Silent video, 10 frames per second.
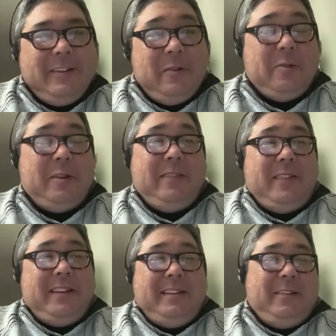or
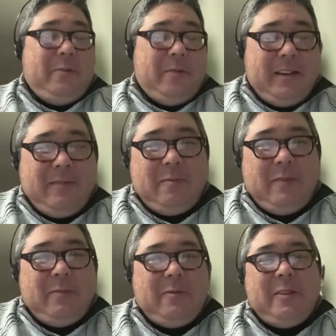even, you know what, even
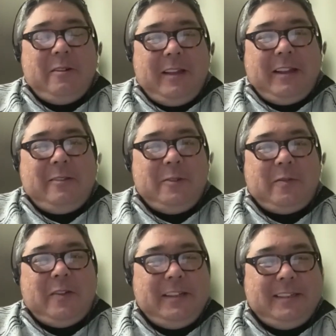people that are like close
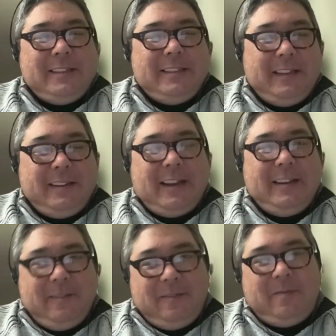friends, because they
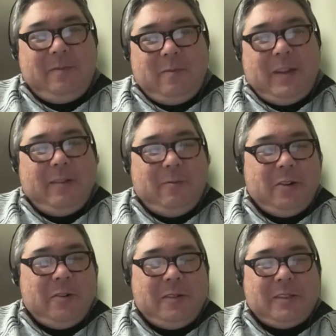kind of might
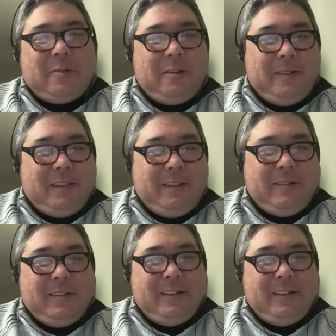wonder what's wrong with you.